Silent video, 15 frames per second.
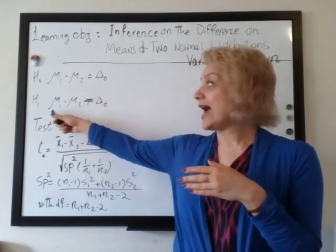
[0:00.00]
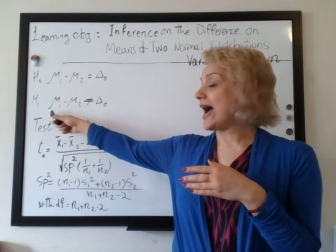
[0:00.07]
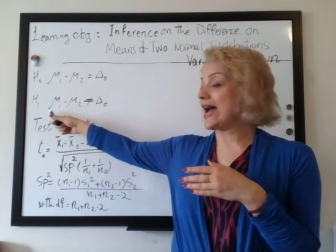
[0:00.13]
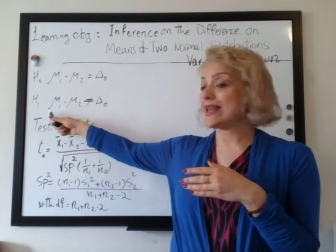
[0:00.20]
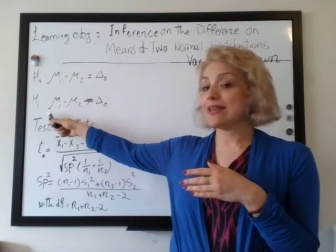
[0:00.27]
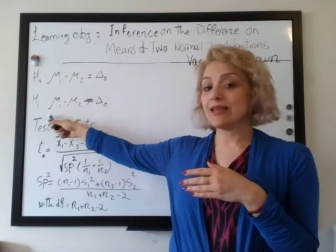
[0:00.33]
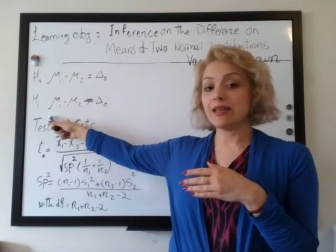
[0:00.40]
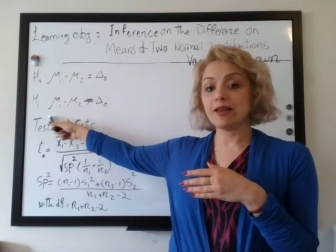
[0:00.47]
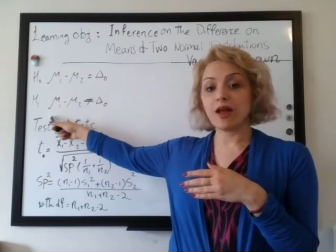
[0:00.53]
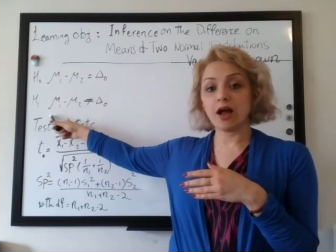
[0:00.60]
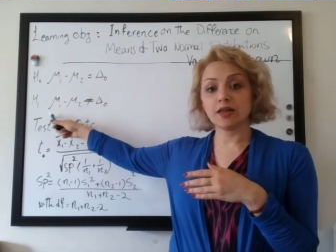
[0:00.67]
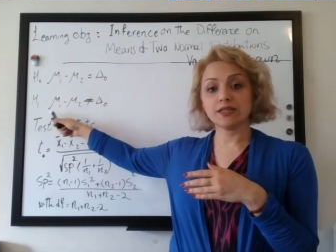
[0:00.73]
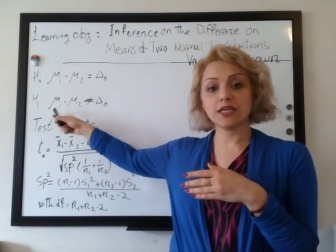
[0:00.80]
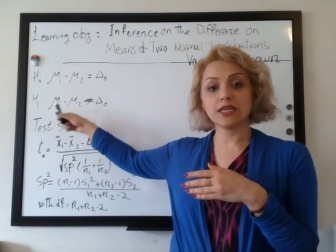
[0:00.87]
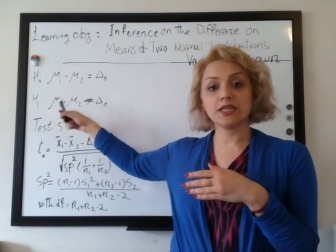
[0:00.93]
And
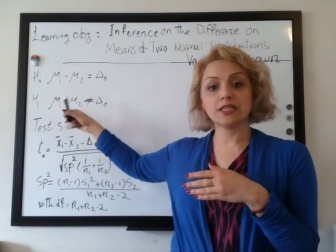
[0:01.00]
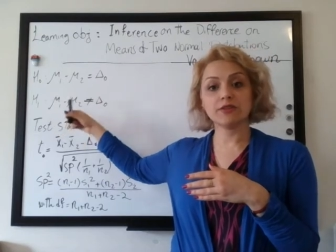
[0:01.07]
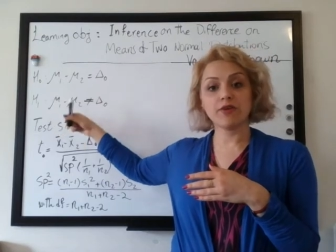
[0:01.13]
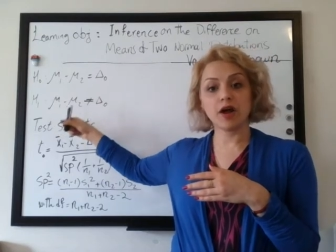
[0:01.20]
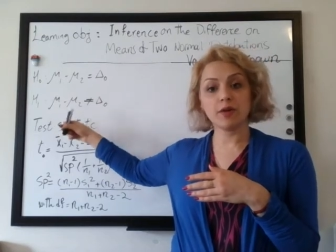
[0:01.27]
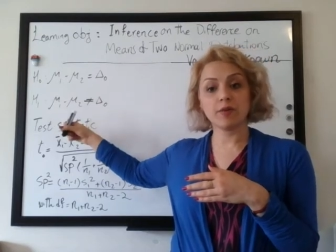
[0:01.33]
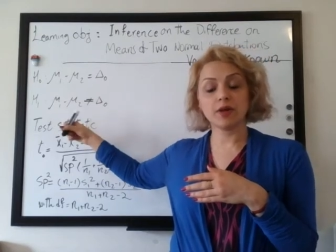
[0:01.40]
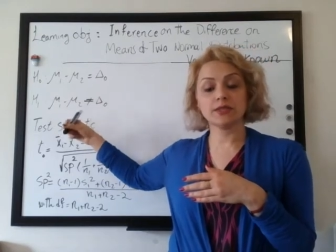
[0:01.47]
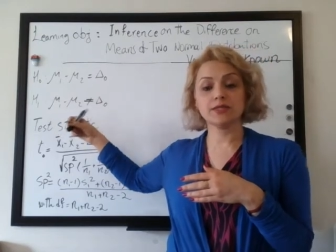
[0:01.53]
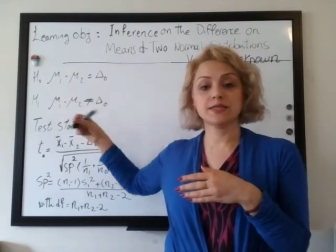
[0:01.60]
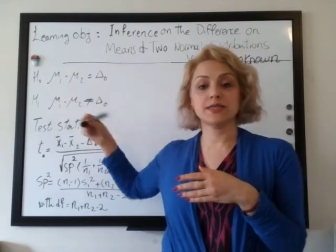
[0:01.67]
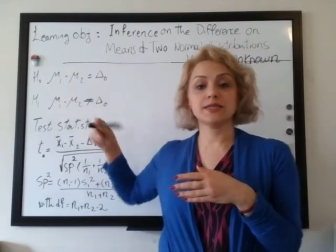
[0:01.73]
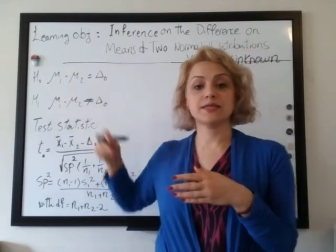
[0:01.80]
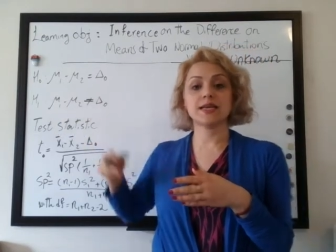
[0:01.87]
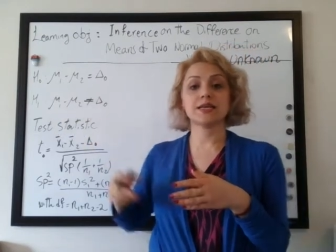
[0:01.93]
alternative
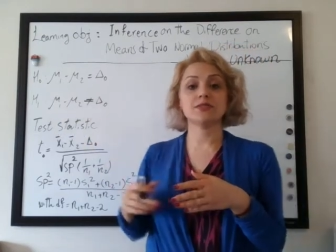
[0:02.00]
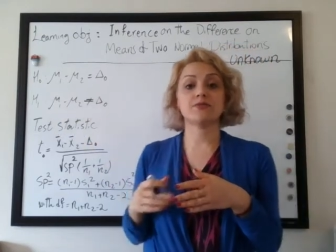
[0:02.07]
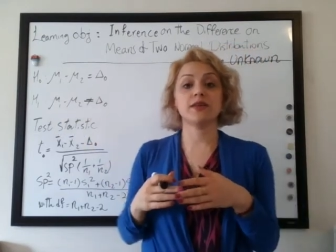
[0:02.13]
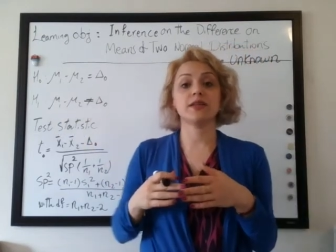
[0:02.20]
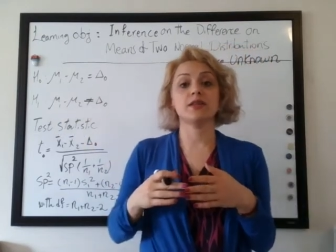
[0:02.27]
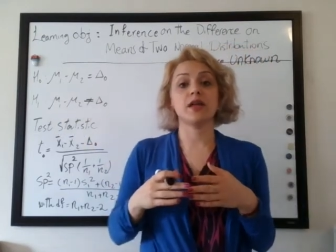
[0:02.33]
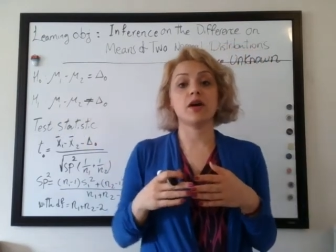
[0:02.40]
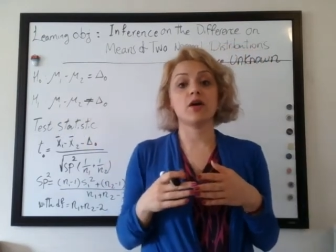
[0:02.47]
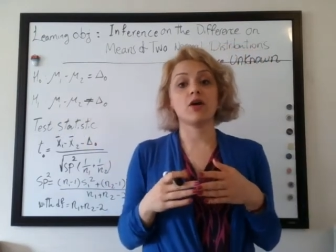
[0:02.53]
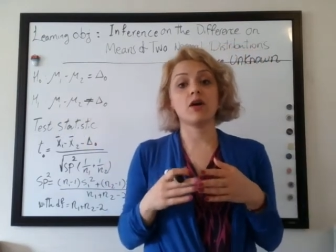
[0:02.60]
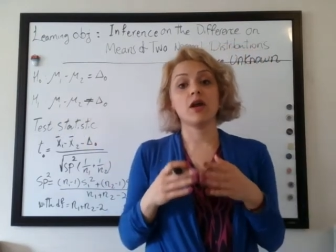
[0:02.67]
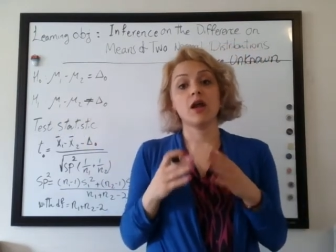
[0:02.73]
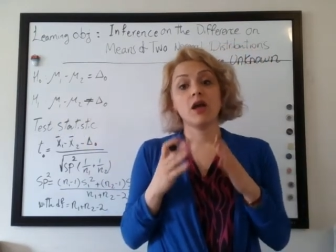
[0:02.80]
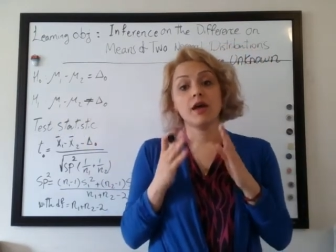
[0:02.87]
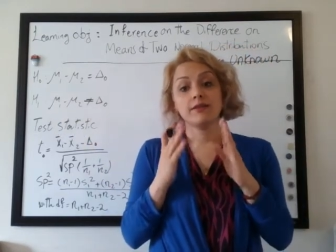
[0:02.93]
hypothesis that's when they
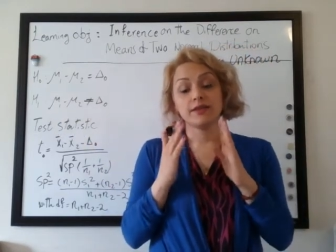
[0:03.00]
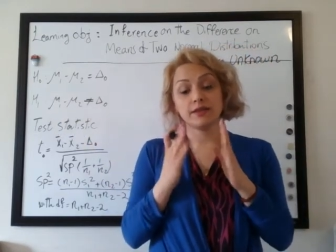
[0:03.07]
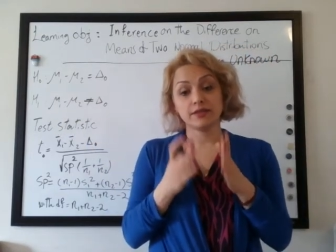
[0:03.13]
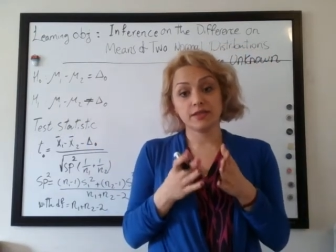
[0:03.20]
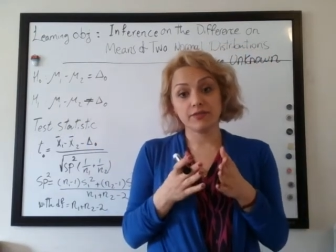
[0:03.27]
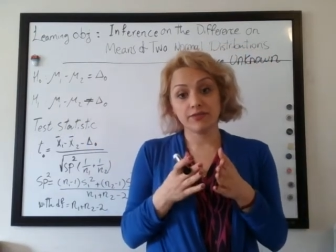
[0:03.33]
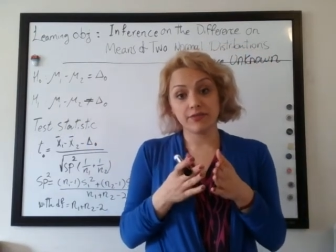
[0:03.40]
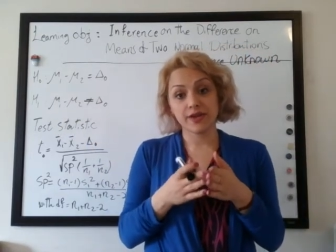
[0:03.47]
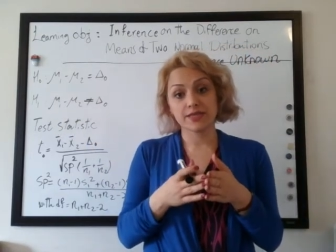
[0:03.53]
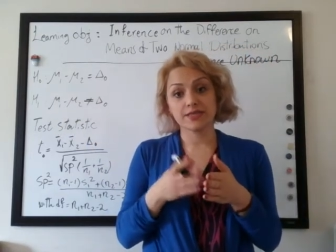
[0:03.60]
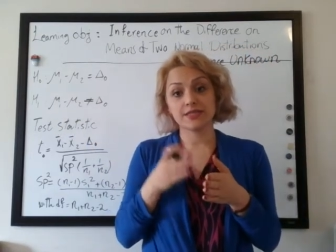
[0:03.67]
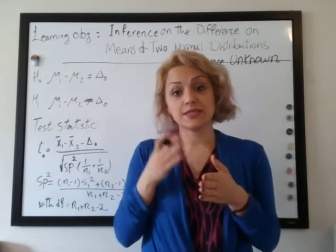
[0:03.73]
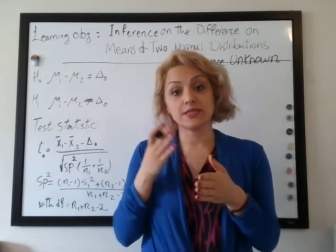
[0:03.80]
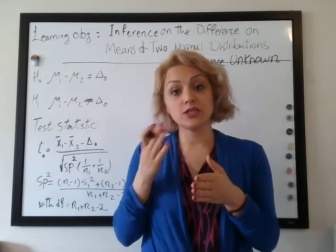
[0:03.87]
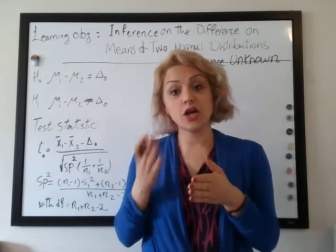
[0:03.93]
are their difference
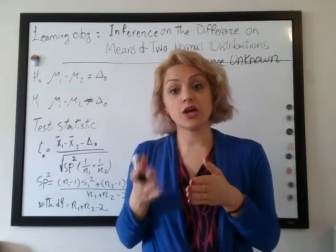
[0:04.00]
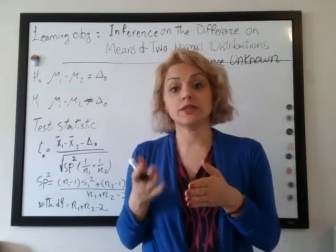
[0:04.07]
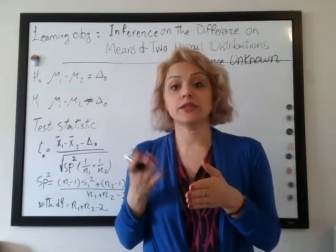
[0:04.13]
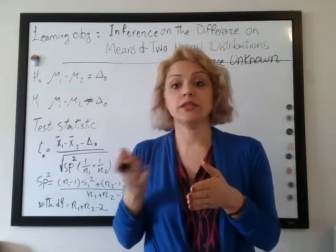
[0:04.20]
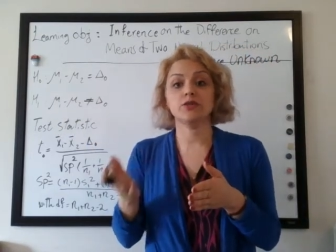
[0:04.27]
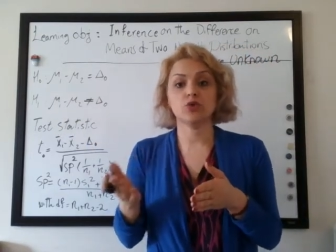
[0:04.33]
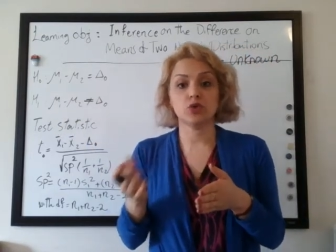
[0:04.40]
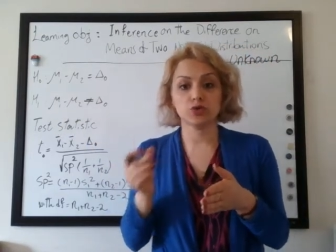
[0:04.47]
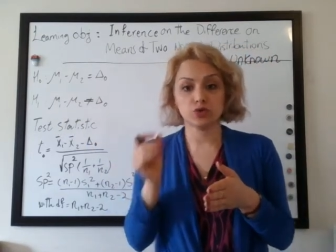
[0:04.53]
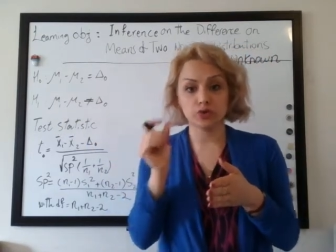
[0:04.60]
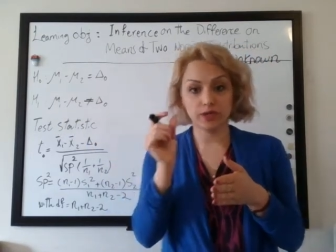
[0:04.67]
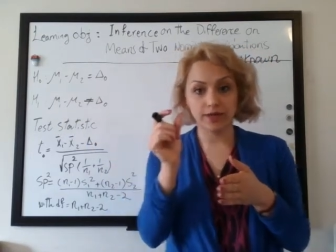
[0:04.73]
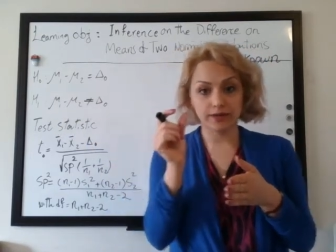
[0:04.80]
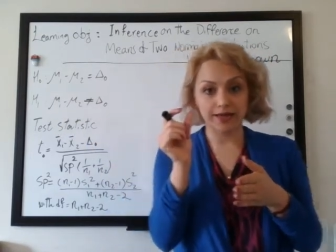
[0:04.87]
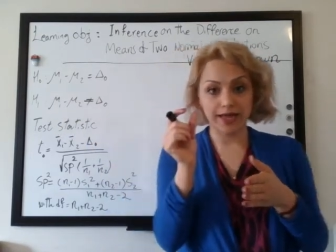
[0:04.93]
is not equal to
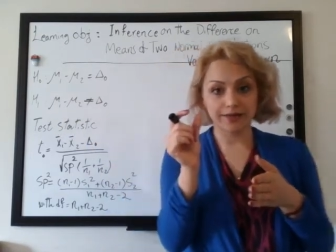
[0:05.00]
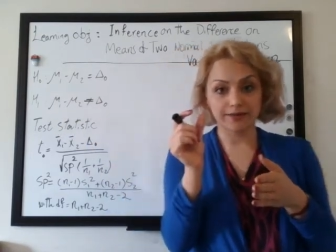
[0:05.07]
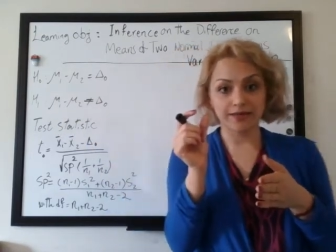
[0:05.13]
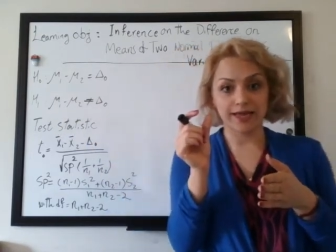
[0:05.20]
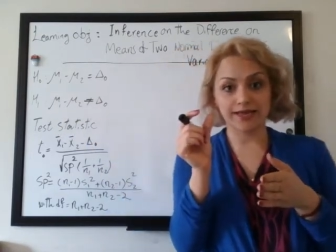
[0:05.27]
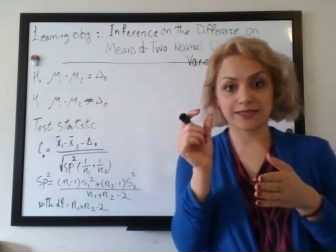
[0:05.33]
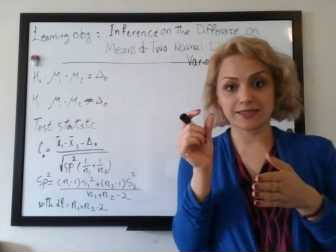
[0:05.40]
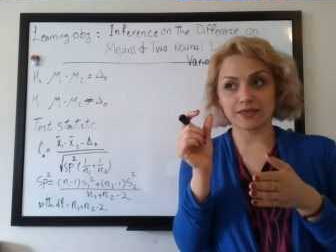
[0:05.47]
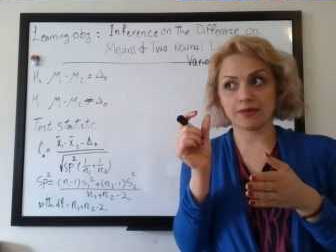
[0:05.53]
the, that ex,